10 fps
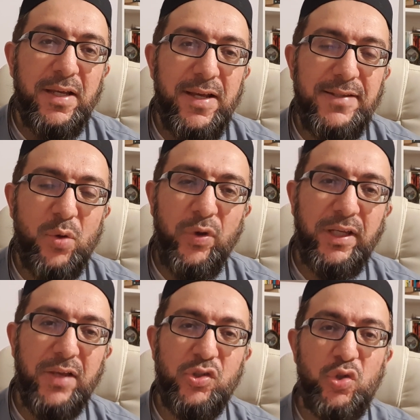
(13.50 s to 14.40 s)
is that when he
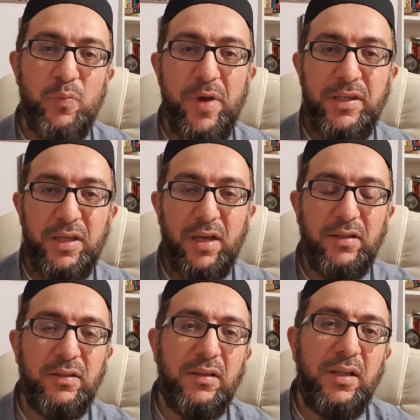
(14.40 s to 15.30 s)
gets to
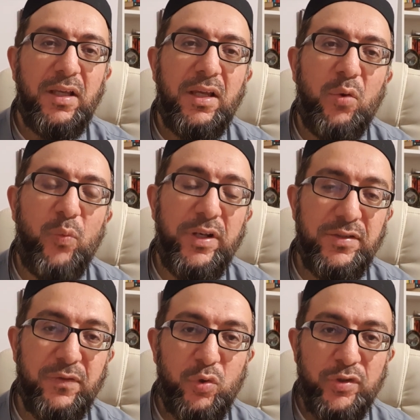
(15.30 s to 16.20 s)
Madian, when he's
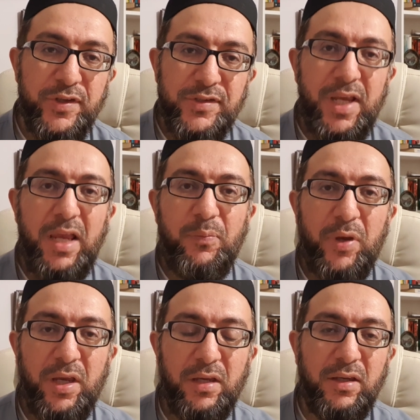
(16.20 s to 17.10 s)
of course
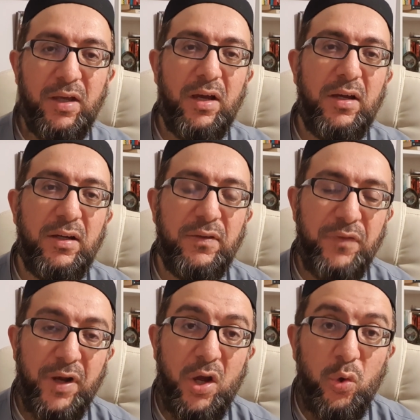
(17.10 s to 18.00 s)
escaping
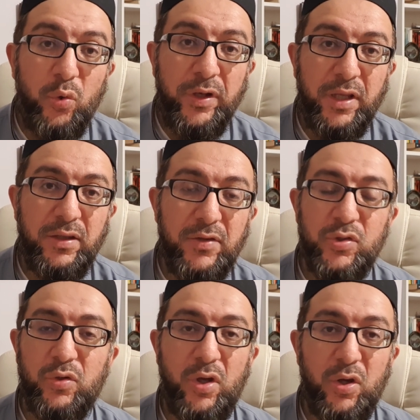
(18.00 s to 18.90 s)
Fir'aun and there's
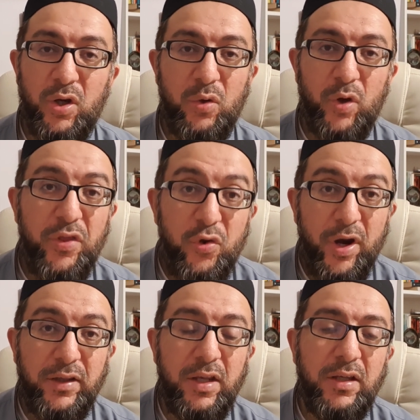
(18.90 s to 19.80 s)
a
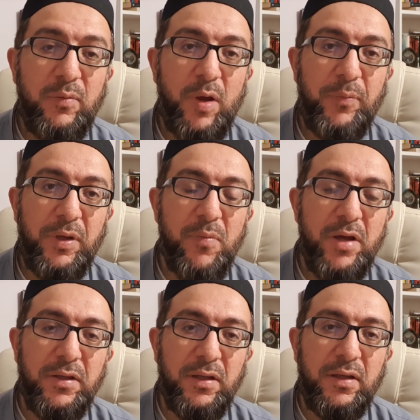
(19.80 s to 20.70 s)
threat that he might be
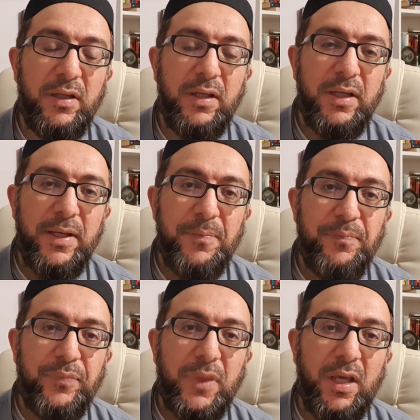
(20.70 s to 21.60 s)
murdered,
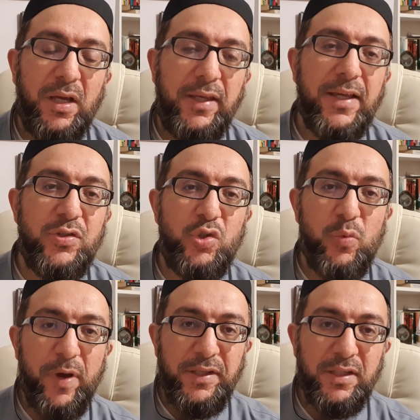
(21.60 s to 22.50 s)
he gets to
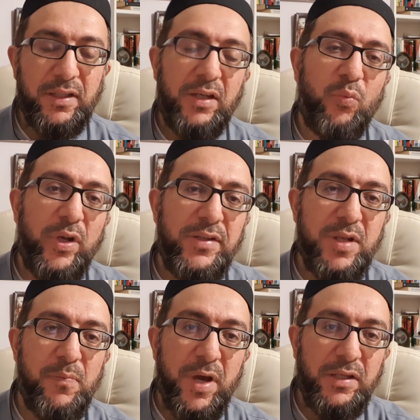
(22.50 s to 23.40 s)
Madian, and when he's
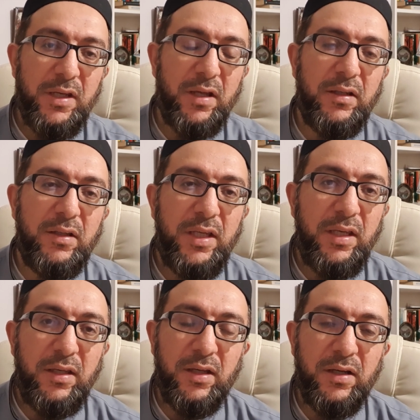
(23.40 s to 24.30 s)
in Madian,
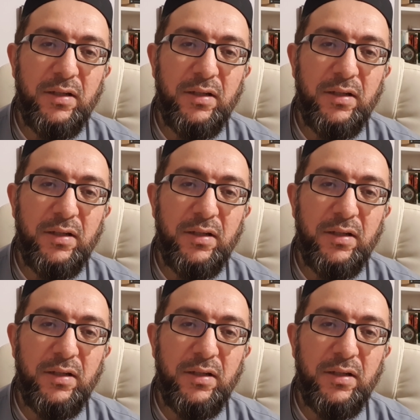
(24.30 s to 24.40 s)
he